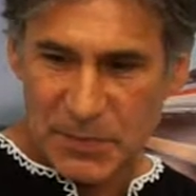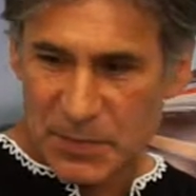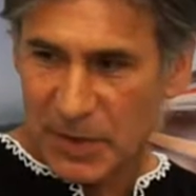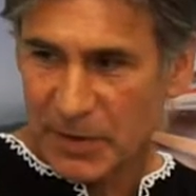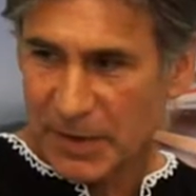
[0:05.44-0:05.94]
is
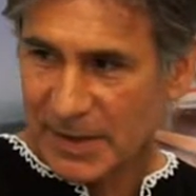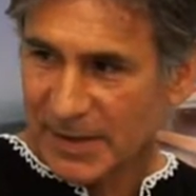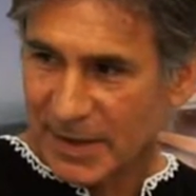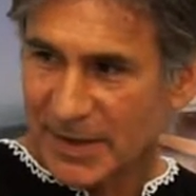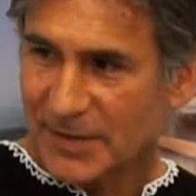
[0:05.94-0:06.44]
Barry
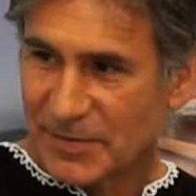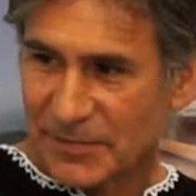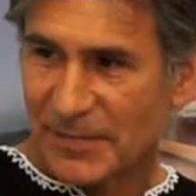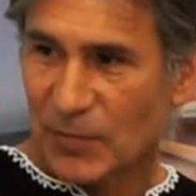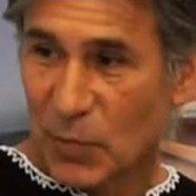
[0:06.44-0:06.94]
Dana,
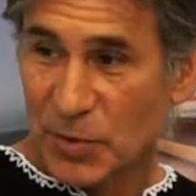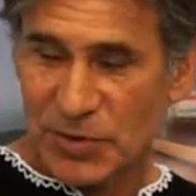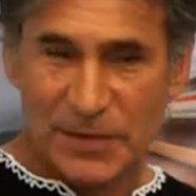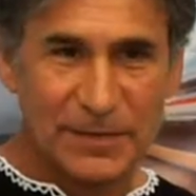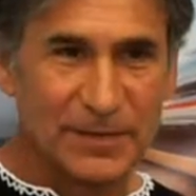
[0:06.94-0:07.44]
former
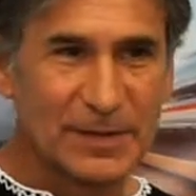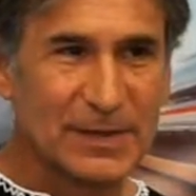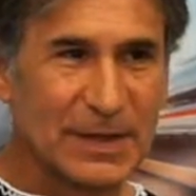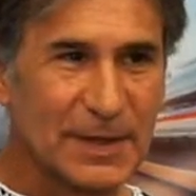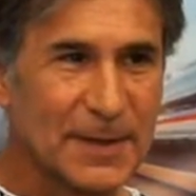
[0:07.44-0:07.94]
chief,
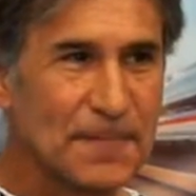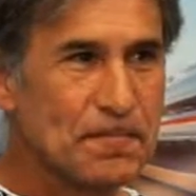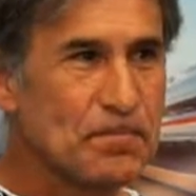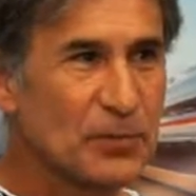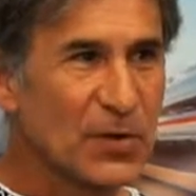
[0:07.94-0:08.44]
um,
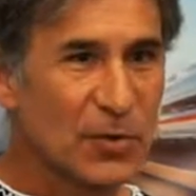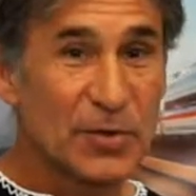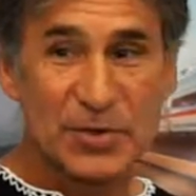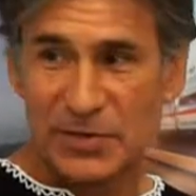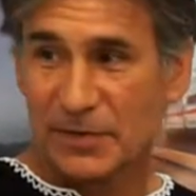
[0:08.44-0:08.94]

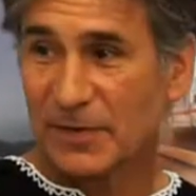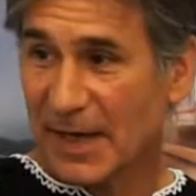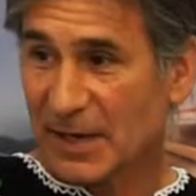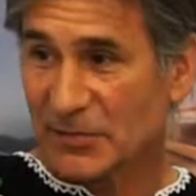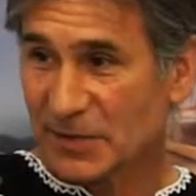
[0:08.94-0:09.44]
current chief,
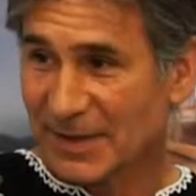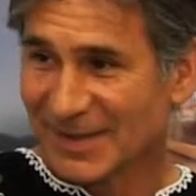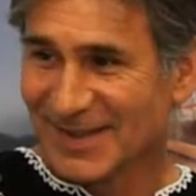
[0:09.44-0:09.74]
actually,